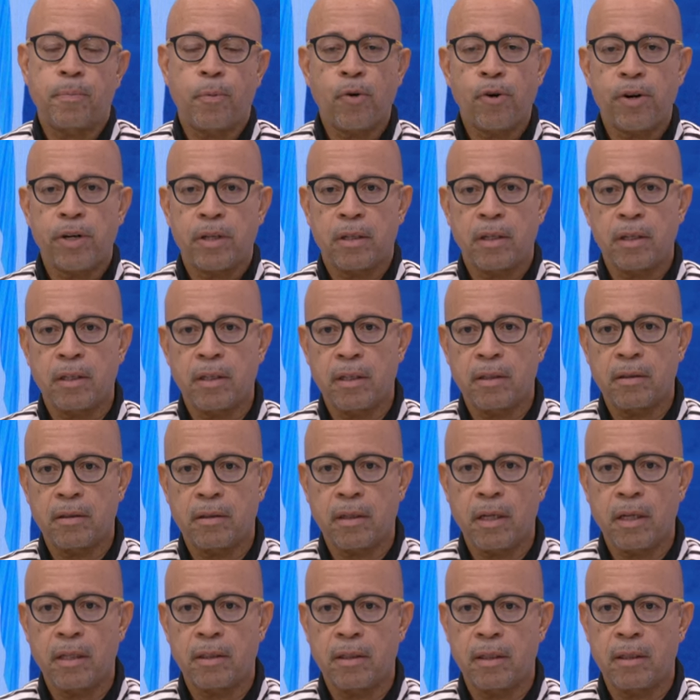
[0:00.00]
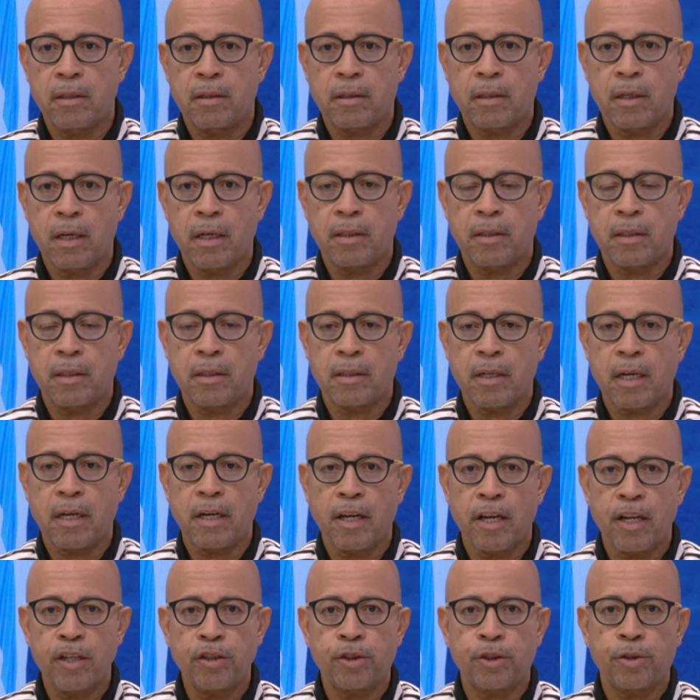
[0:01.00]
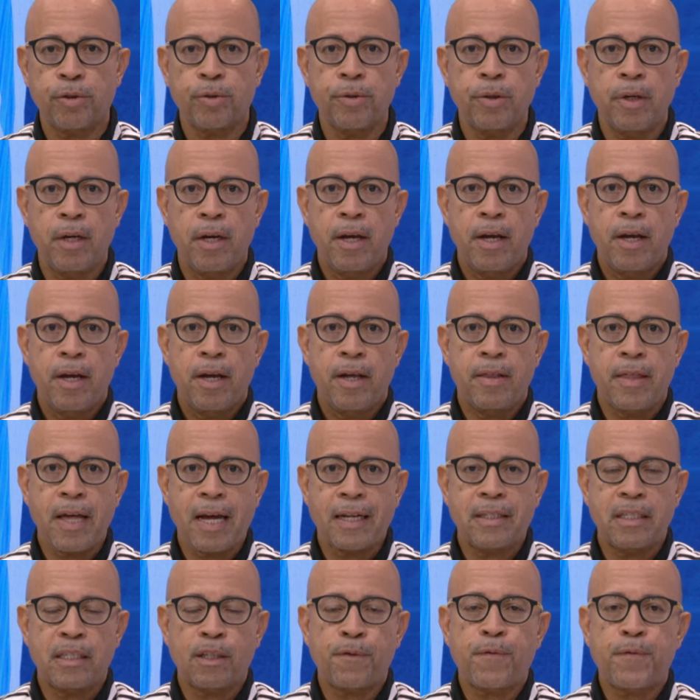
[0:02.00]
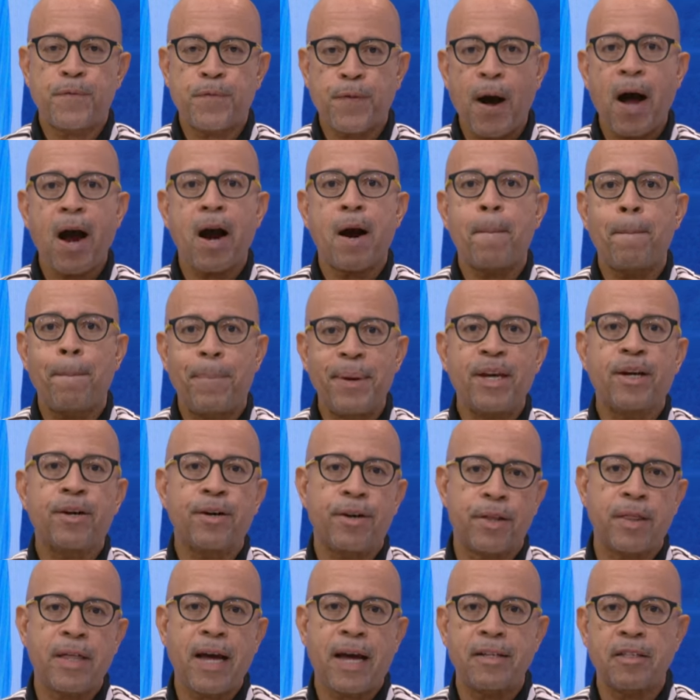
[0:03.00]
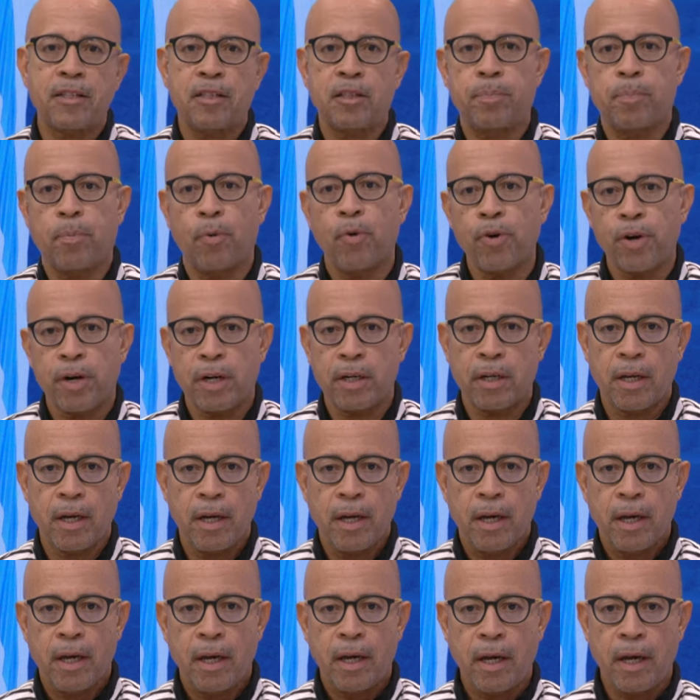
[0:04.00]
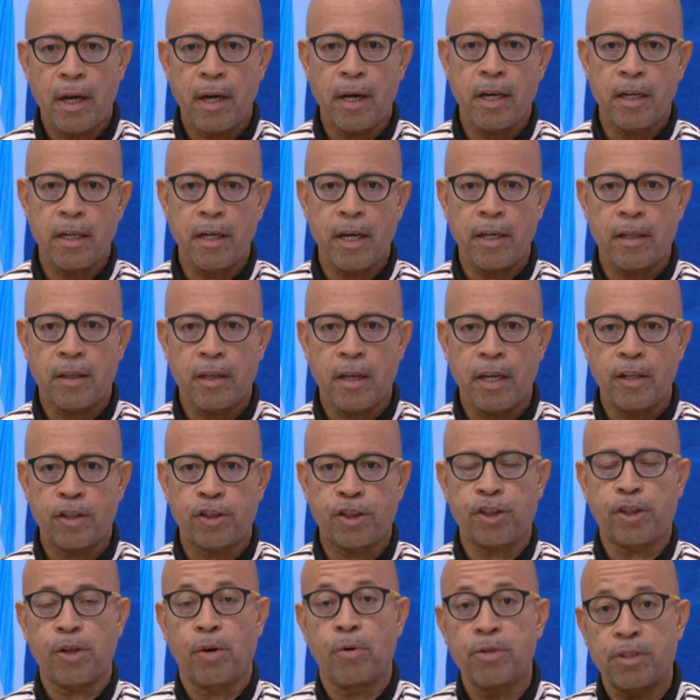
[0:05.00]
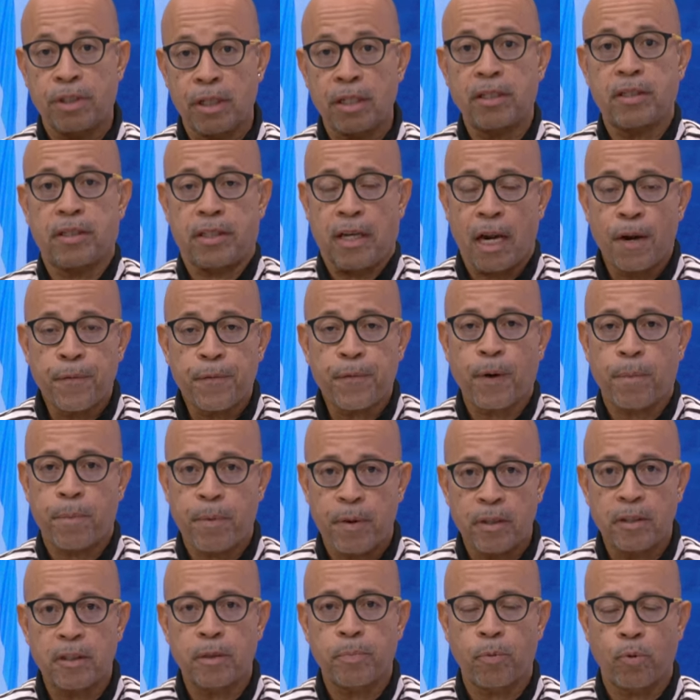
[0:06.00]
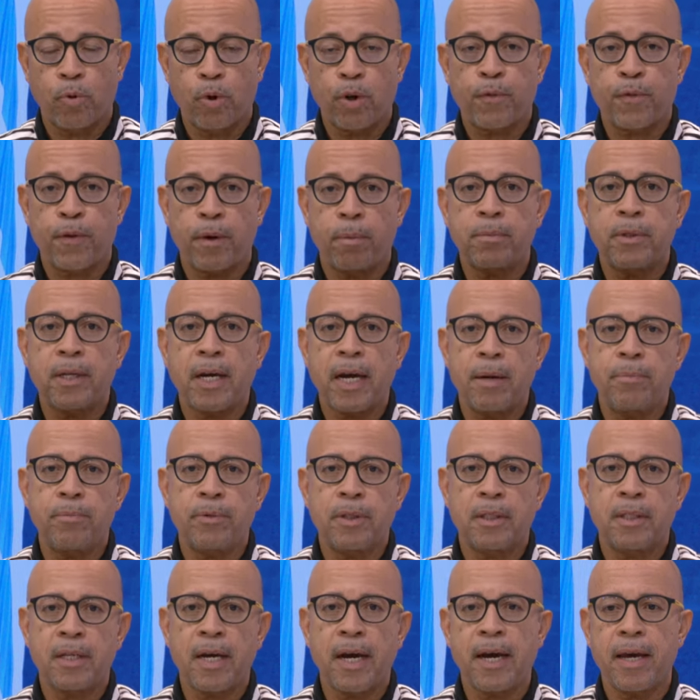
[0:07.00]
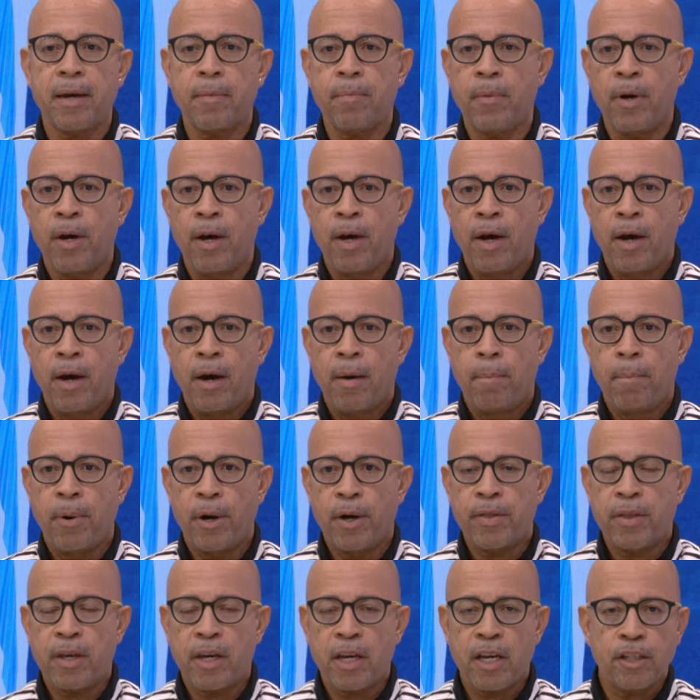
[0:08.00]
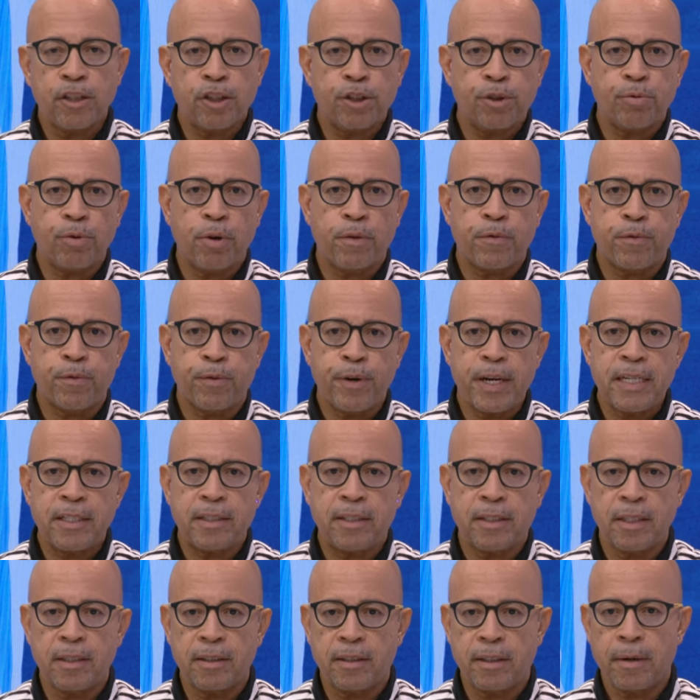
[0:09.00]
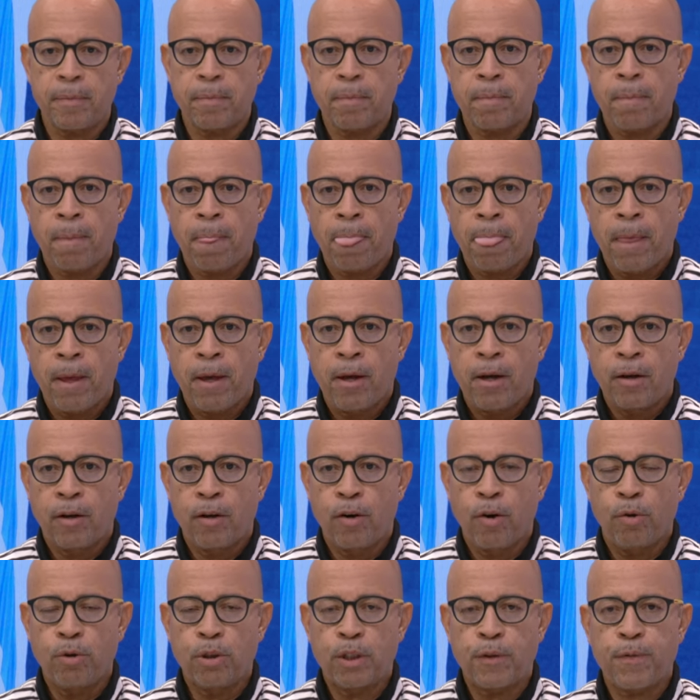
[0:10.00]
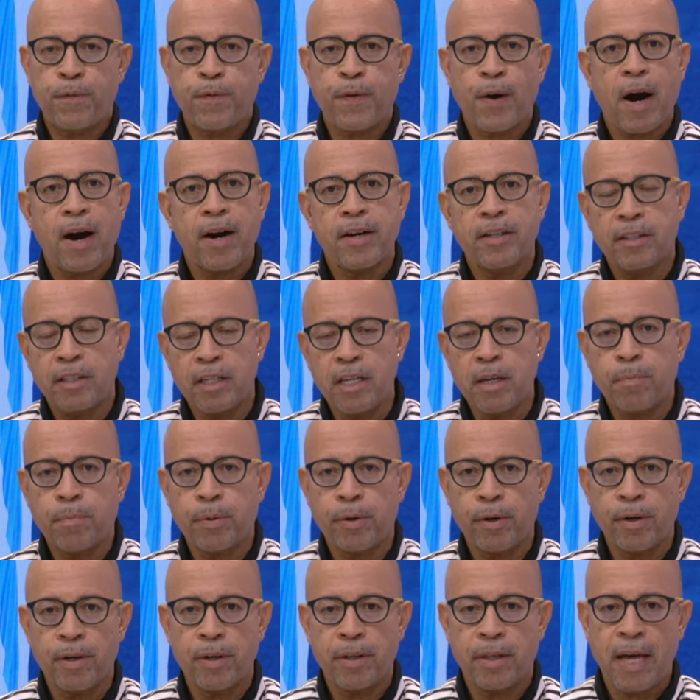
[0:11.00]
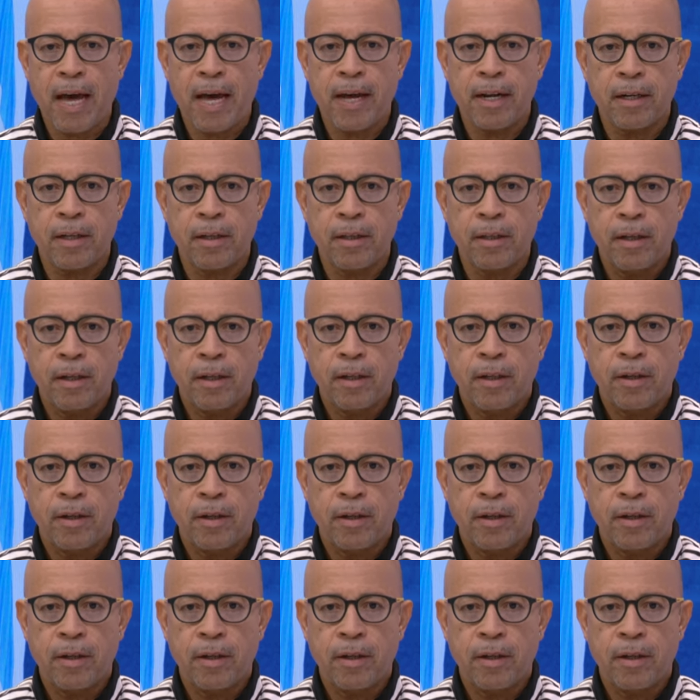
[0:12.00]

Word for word: sport. It is, it is, it is an issue that is far bigger than sport. It, it shows itself up in sport from time to time, but the issue of racism goes far deeper than,